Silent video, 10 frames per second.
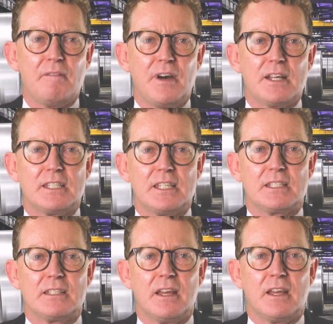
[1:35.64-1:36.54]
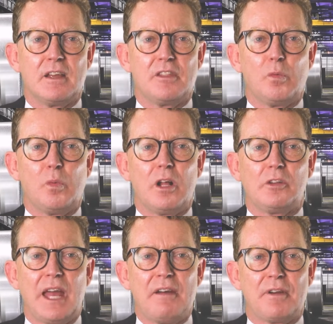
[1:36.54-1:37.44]
versus the
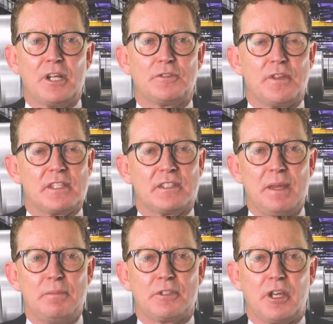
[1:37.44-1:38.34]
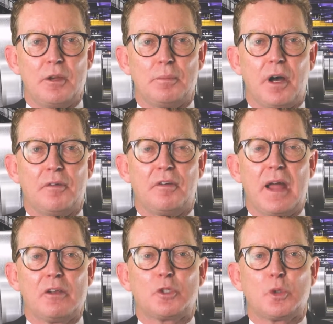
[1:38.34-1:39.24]
world average for the same scope of
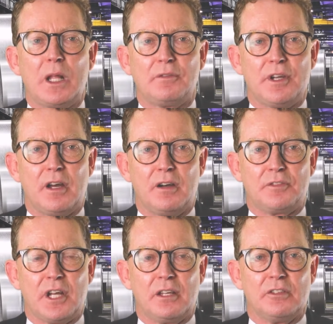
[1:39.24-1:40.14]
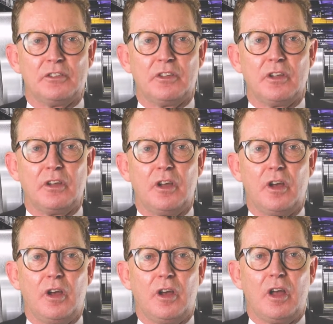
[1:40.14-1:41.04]
around 12.5 tonnes.
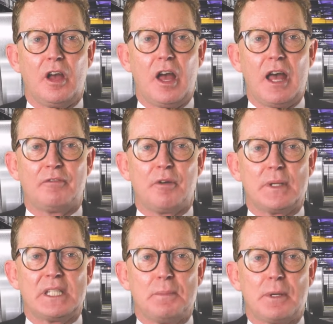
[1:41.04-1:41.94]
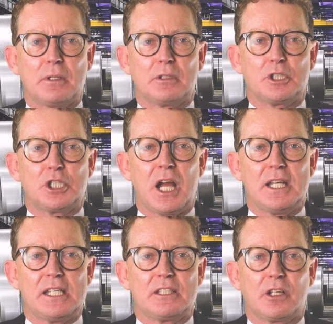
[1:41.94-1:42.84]
And from a typical
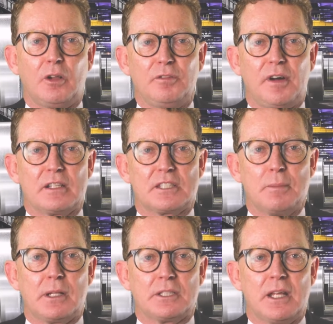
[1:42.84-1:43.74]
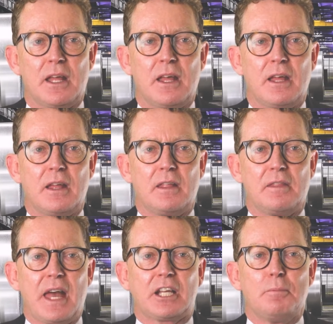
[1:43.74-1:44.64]
Chinese coal-fired smelter,
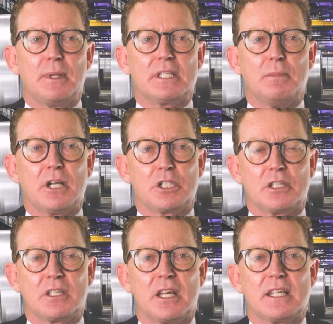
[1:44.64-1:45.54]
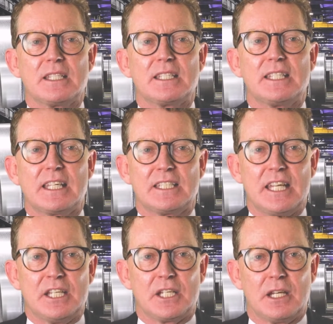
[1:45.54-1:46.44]
that can be as much as
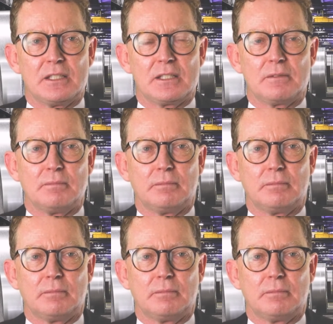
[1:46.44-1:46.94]
16 tonnes.